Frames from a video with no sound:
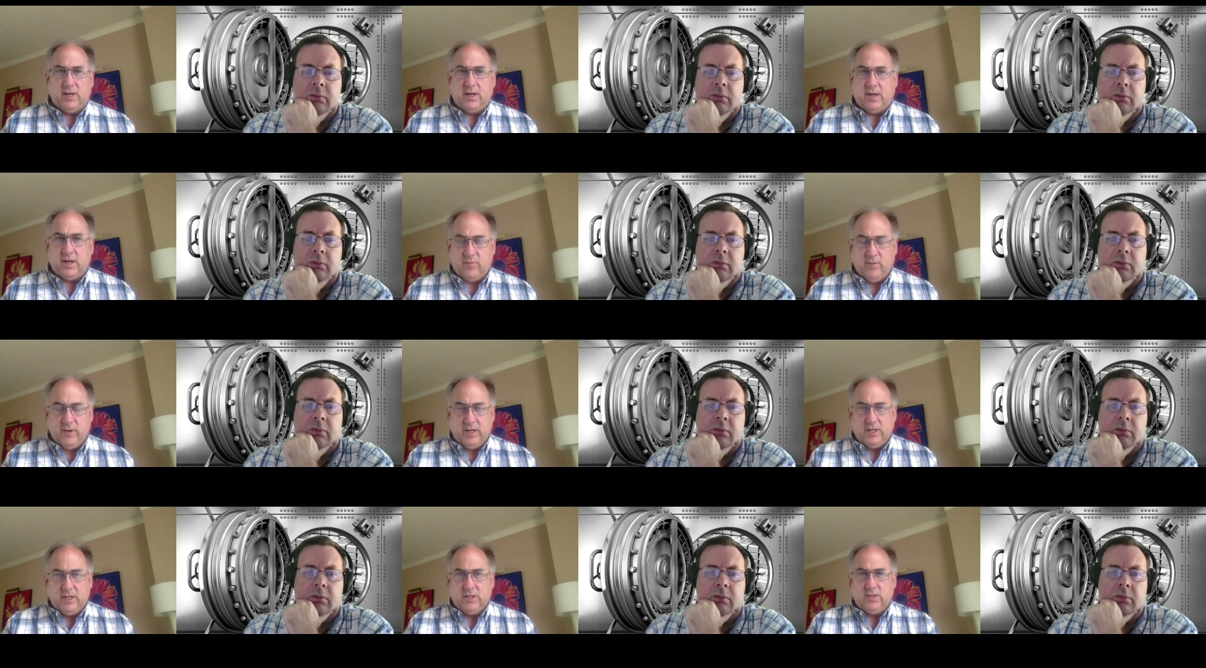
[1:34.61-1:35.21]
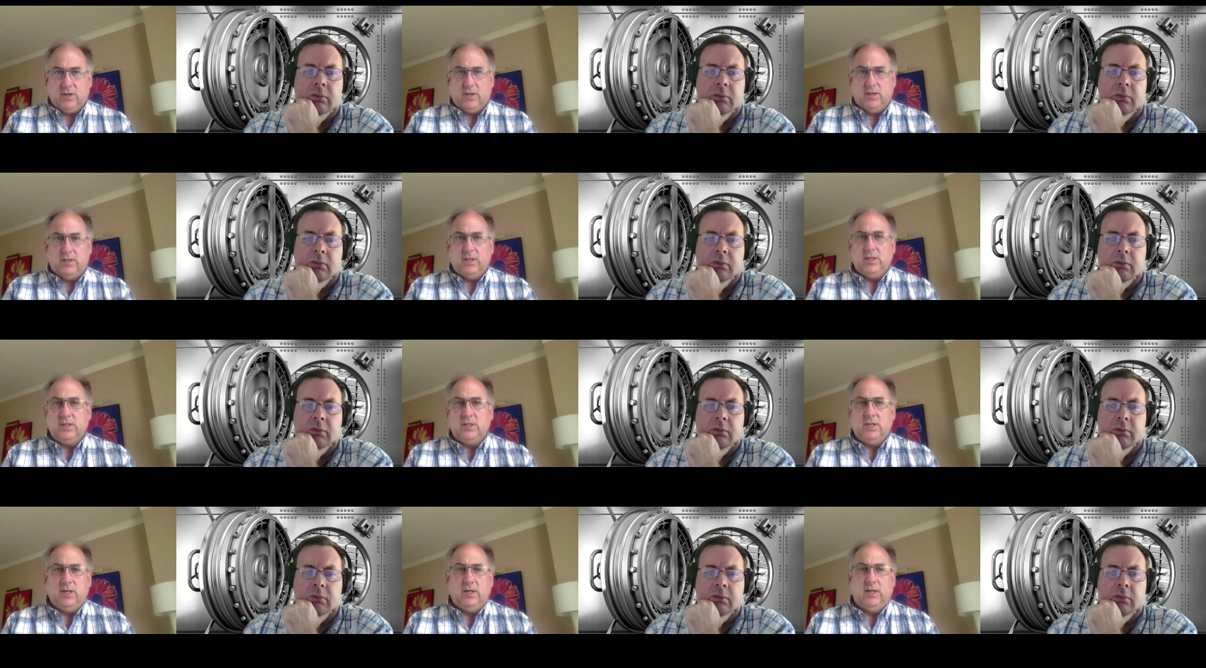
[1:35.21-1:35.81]
Speaker 1: Like we can start to
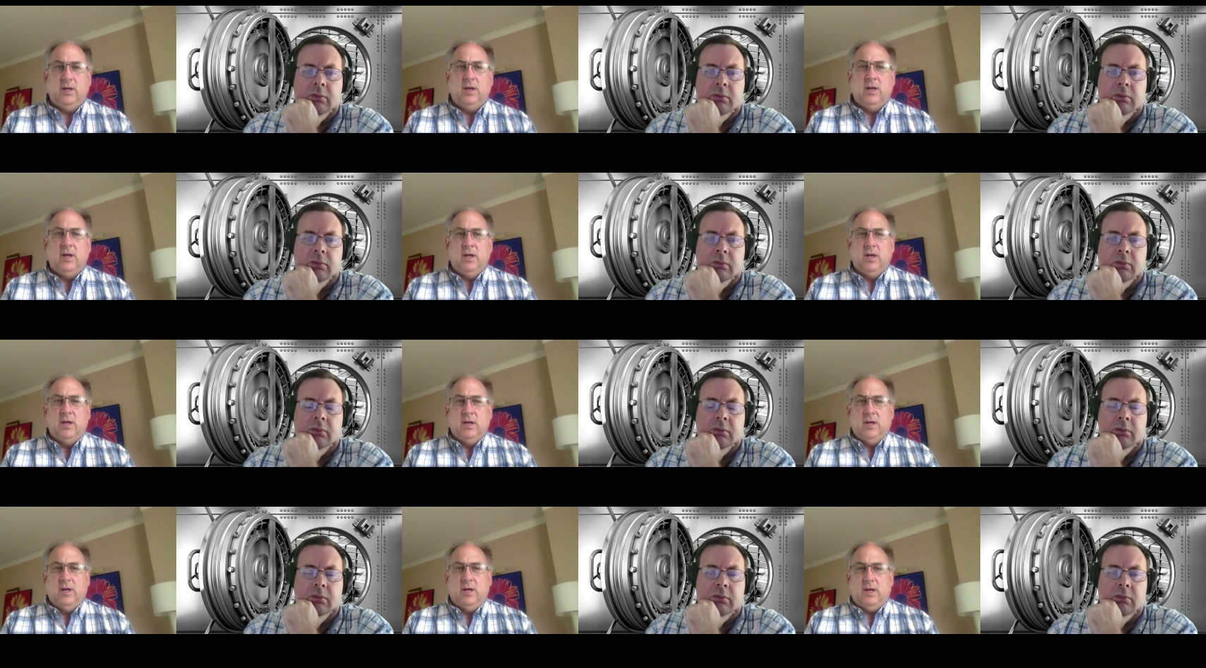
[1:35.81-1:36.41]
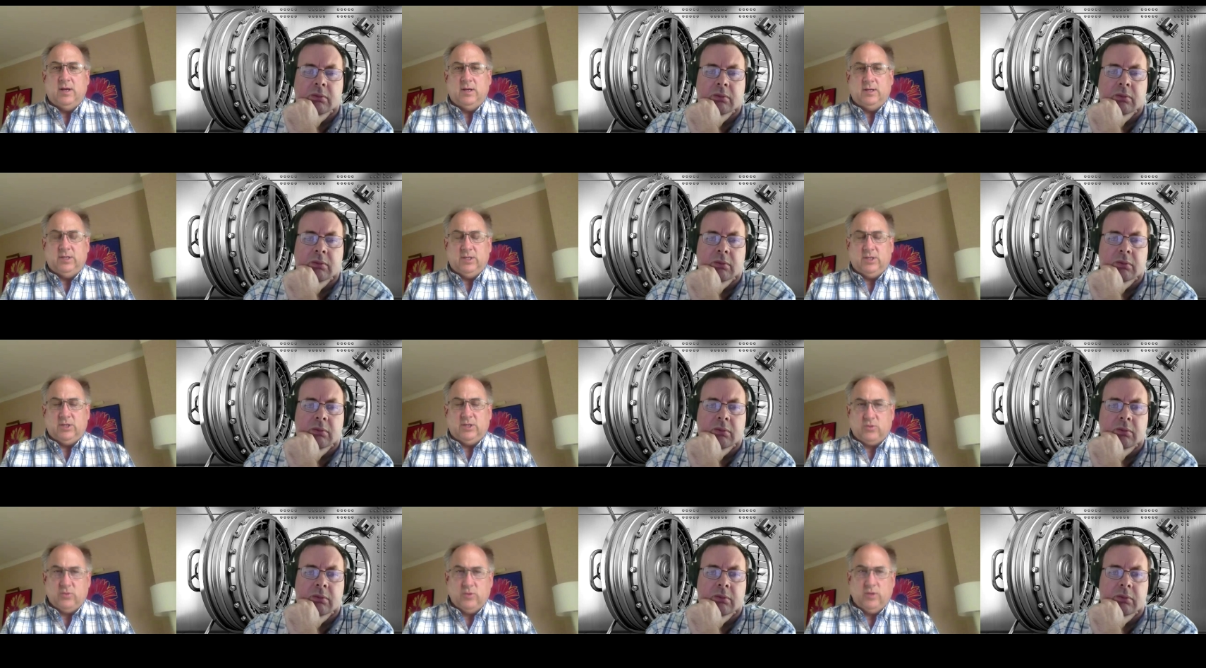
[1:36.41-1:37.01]
see uh,
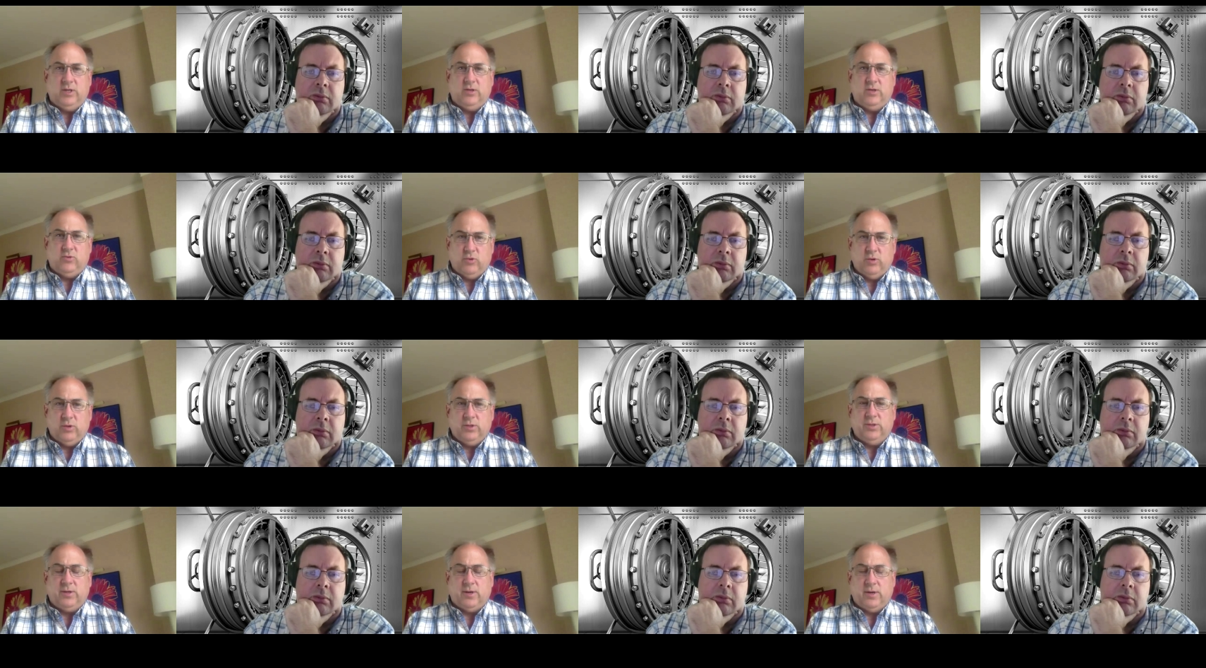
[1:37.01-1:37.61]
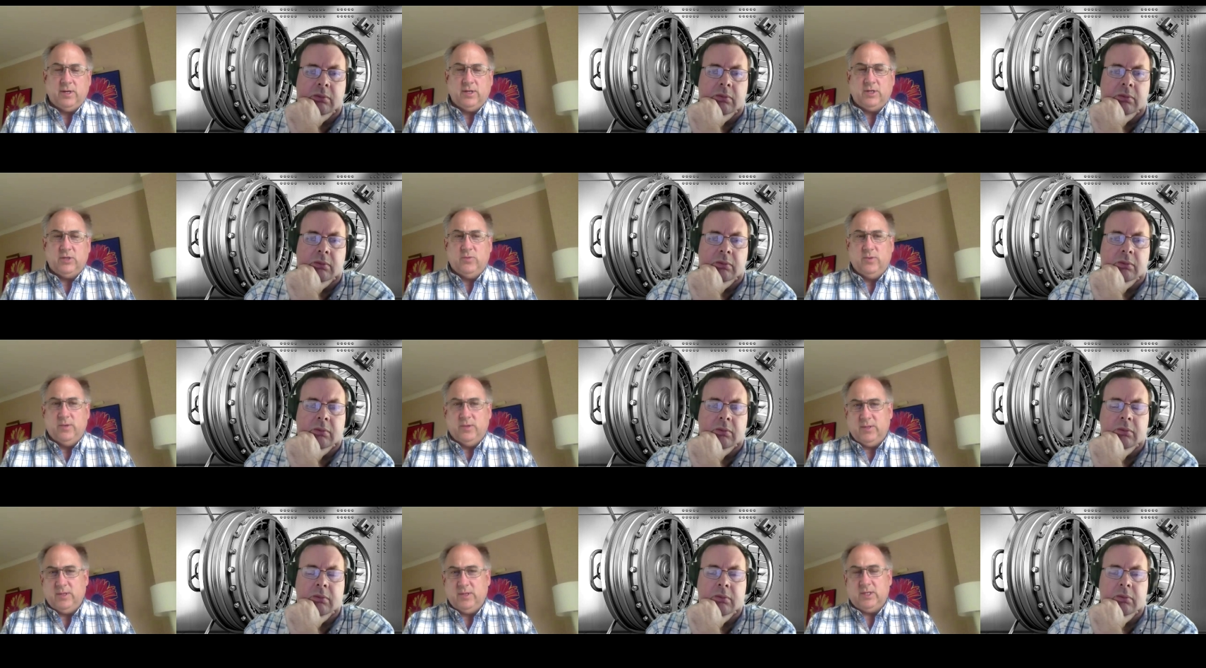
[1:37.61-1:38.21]
discrete drill targets
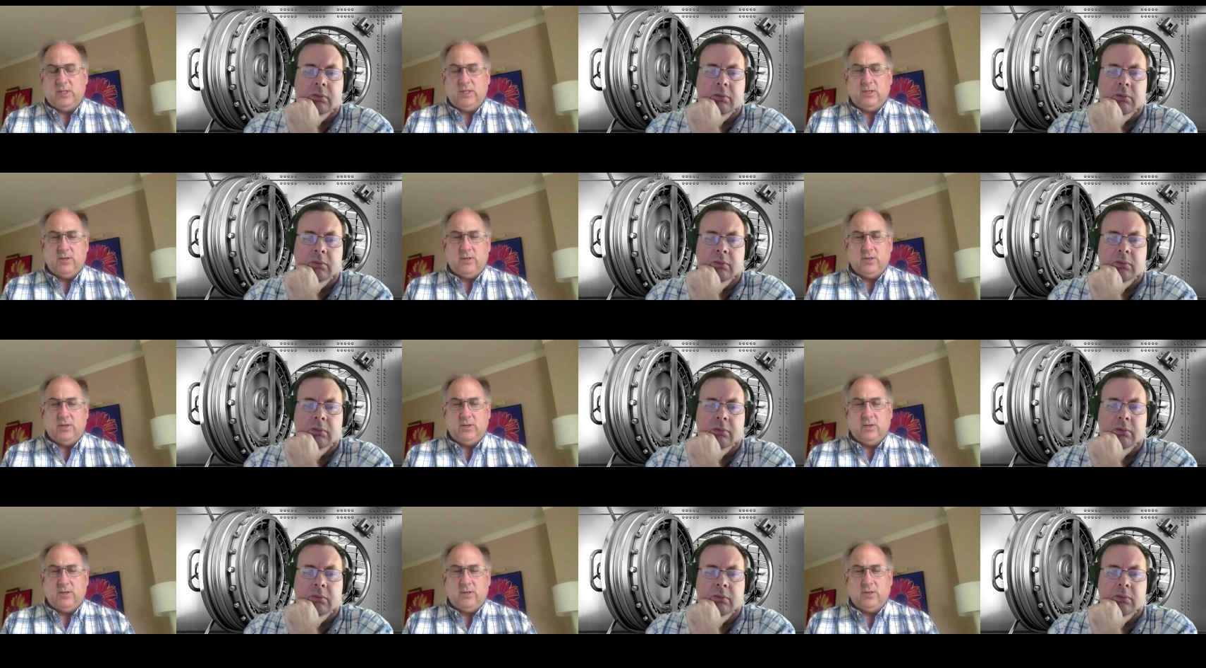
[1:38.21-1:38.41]
with this.